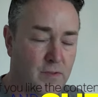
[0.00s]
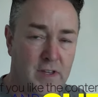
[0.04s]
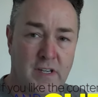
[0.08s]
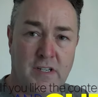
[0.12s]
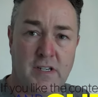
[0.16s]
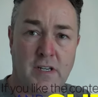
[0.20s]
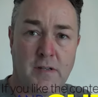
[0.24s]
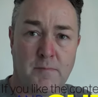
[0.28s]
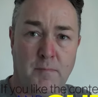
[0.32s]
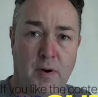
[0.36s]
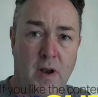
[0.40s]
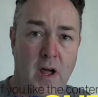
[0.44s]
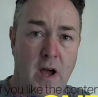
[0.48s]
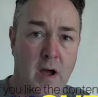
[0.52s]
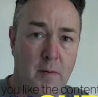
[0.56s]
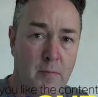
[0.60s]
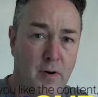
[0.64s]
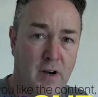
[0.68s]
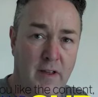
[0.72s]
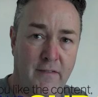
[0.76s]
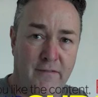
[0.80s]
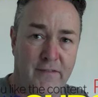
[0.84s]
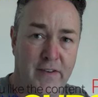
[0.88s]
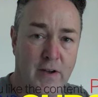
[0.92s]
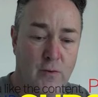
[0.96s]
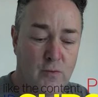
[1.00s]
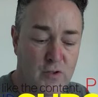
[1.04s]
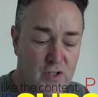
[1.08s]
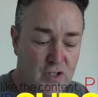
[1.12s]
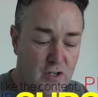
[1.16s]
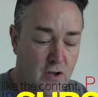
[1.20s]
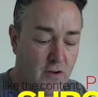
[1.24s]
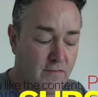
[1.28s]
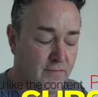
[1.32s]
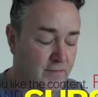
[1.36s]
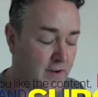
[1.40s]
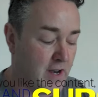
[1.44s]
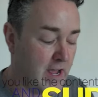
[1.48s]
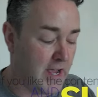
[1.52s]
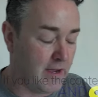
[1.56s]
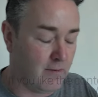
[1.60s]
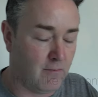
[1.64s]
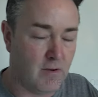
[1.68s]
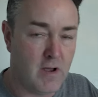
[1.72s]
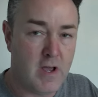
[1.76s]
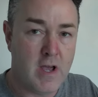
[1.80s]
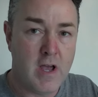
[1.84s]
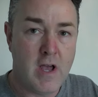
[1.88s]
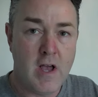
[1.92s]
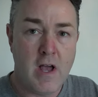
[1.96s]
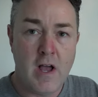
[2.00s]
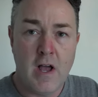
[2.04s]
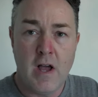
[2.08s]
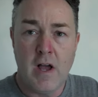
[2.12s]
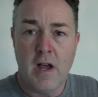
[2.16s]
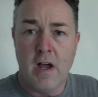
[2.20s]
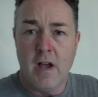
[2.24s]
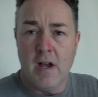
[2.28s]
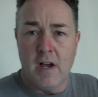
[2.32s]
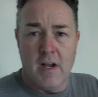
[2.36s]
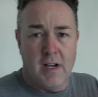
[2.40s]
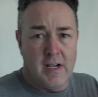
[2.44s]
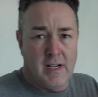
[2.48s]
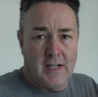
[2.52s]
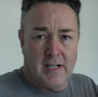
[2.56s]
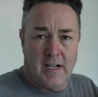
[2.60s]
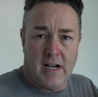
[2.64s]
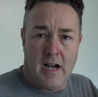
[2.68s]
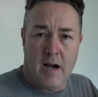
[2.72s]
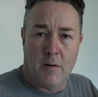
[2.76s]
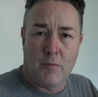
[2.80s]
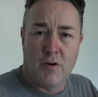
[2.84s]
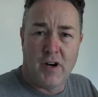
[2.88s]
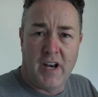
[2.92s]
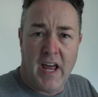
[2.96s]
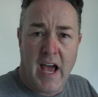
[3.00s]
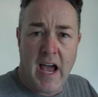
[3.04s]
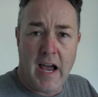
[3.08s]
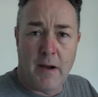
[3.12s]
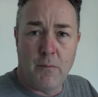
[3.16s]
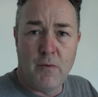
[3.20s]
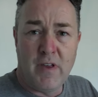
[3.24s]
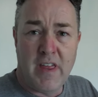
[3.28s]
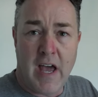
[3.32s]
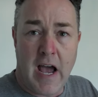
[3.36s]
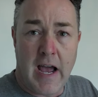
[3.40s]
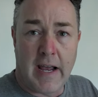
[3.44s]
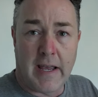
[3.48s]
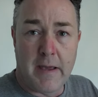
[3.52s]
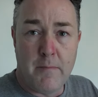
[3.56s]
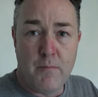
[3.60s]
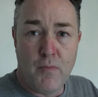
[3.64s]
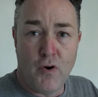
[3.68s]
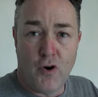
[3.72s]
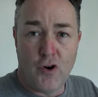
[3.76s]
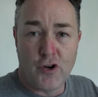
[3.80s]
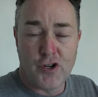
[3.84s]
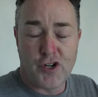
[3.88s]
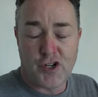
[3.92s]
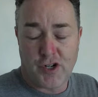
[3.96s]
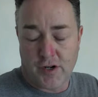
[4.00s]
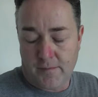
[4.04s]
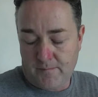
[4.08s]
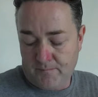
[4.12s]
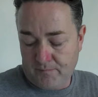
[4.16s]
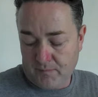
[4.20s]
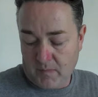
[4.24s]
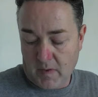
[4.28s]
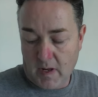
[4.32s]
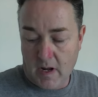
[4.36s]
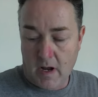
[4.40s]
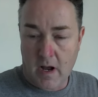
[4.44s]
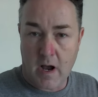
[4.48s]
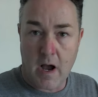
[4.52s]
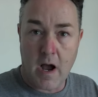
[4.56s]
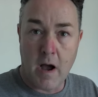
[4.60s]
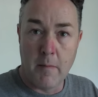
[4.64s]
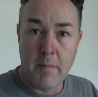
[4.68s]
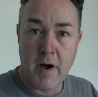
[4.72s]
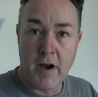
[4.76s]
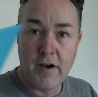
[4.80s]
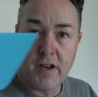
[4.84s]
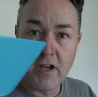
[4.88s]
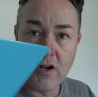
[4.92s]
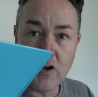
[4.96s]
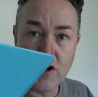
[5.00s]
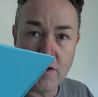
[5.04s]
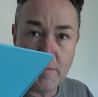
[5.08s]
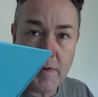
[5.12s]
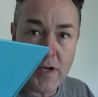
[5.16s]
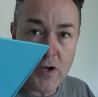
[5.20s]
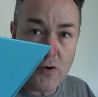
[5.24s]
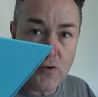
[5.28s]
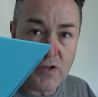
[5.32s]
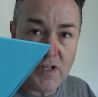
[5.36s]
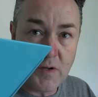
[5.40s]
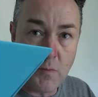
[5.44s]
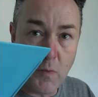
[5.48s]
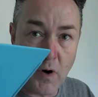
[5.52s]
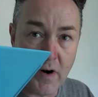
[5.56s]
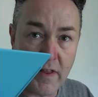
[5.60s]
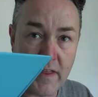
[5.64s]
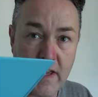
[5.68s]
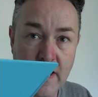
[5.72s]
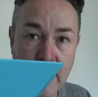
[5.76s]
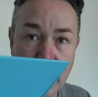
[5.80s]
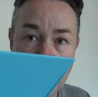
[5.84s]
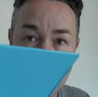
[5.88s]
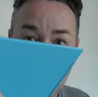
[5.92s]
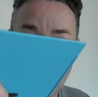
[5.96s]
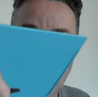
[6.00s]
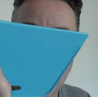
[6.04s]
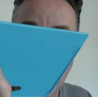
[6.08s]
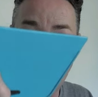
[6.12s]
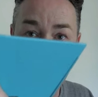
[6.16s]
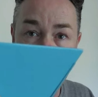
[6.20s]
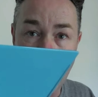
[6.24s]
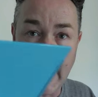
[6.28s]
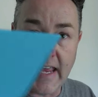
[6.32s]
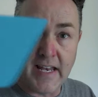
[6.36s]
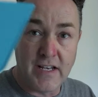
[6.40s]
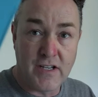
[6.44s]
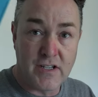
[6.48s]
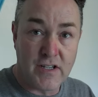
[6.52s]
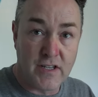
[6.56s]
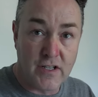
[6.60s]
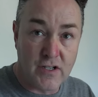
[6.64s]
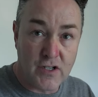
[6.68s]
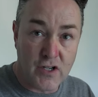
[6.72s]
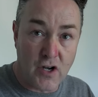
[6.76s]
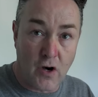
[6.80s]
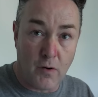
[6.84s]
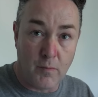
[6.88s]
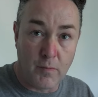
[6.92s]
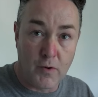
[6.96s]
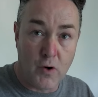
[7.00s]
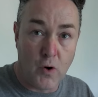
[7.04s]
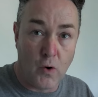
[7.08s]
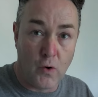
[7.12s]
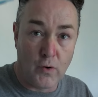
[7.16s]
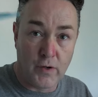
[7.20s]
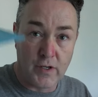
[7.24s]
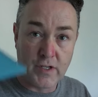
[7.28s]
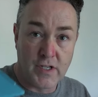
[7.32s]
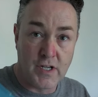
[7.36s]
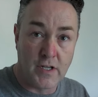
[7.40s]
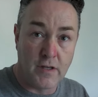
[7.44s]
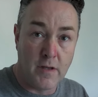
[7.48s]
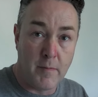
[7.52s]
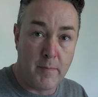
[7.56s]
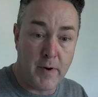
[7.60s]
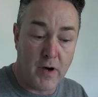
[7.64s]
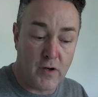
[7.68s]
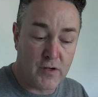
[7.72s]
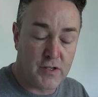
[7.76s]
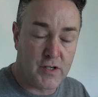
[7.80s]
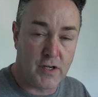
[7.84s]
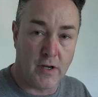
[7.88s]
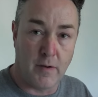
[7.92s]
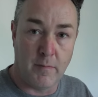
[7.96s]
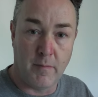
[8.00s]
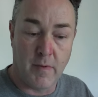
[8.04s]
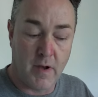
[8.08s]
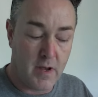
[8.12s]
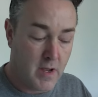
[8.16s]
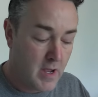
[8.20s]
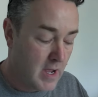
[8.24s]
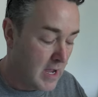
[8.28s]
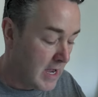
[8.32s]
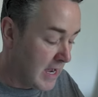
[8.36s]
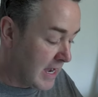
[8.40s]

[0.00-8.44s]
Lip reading: This is pliable, it feels soft now. I'm gonna hang with a hanging brush. I'm only gonna be using one of these to get it into the top corners and the bottom.